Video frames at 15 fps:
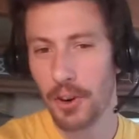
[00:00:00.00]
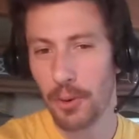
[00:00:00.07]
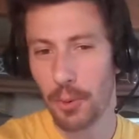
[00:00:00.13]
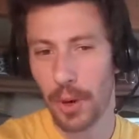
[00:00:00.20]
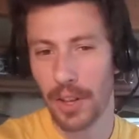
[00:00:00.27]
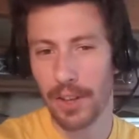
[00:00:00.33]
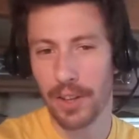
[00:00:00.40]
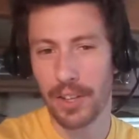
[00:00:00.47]

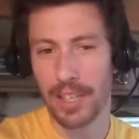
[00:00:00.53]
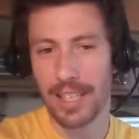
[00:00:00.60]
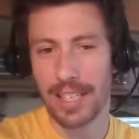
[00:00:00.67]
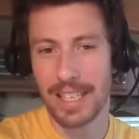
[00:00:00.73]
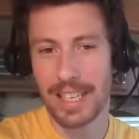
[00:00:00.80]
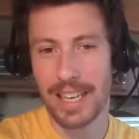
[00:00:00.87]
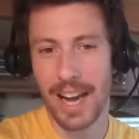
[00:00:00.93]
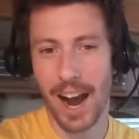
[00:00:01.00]
with
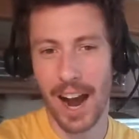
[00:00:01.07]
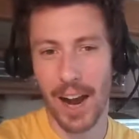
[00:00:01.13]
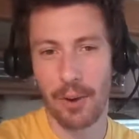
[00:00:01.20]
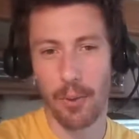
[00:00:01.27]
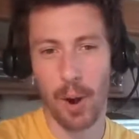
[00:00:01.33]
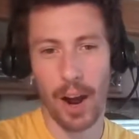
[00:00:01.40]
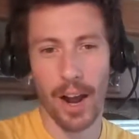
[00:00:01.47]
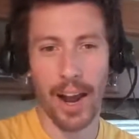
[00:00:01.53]

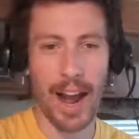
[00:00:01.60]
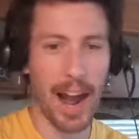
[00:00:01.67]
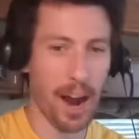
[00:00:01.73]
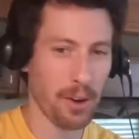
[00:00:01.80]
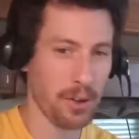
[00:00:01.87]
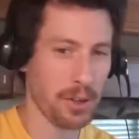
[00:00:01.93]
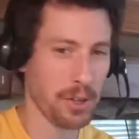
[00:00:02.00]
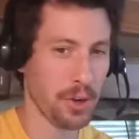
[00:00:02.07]
DIY
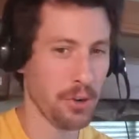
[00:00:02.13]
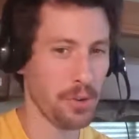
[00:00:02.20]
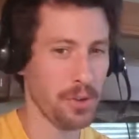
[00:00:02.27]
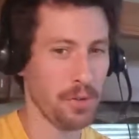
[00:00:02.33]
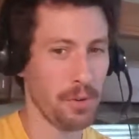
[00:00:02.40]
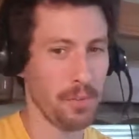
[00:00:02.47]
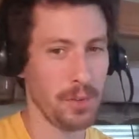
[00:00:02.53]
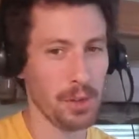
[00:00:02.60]
house shows
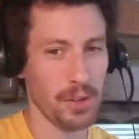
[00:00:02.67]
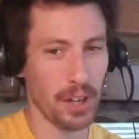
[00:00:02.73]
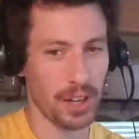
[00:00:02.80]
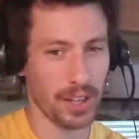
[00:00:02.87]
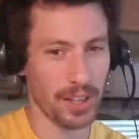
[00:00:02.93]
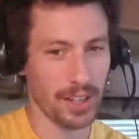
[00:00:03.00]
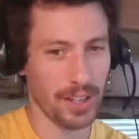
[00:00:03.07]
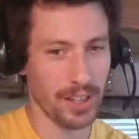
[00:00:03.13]
for
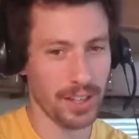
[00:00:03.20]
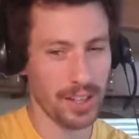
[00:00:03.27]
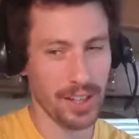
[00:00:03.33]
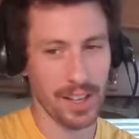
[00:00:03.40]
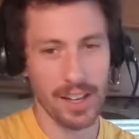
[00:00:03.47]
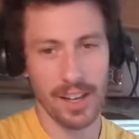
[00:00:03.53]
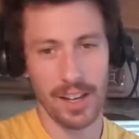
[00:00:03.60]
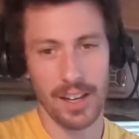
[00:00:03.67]
music.
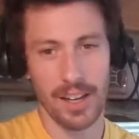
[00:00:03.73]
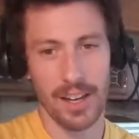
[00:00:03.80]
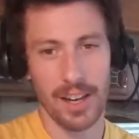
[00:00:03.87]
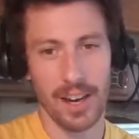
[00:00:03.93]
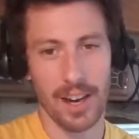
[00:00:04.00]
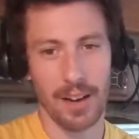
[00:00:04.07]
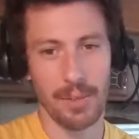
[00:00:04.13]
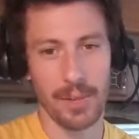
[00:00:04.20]

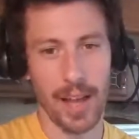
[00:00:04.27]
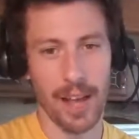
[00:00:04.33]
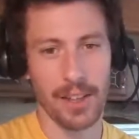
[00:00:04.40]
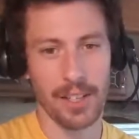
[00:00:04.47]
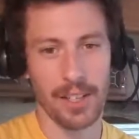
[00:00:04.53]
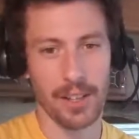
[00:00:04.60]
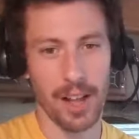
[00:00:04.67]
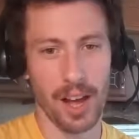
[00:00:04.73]
Yeah,
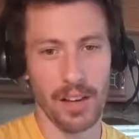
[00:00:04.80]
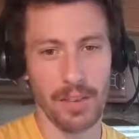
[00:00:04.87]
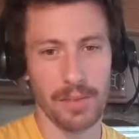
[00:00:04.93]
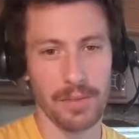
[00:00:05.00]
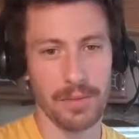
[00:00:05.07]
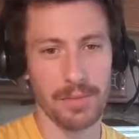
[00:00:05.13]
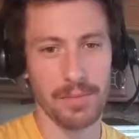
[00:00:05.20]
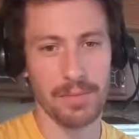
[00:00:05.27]
there's a lot
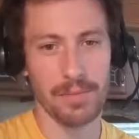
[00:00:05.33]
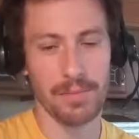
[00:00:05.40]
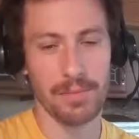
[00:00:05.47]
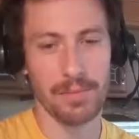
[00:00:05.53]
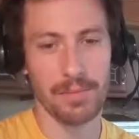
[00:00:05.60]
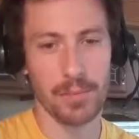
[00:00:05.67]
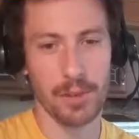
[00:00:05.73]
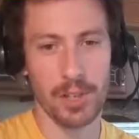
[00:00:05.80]
of
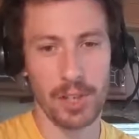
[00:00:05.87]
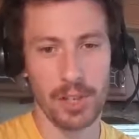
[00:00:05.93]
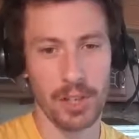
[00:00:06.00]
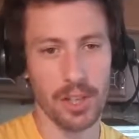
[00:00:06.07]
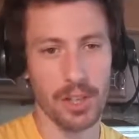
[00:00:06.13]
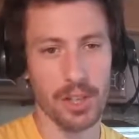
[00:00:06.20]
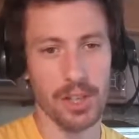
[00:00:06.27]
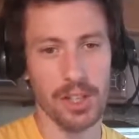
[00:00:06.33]

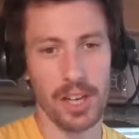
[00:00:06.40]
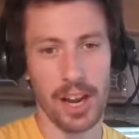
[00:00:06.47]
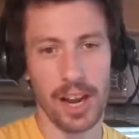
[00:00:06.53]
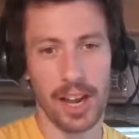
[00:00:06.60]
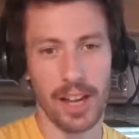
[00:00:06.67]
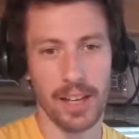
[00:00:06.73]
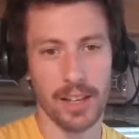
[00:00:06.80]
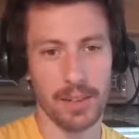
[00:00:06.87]
musicians
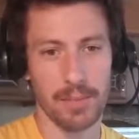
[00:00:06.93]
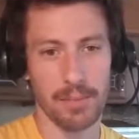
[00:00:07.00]
and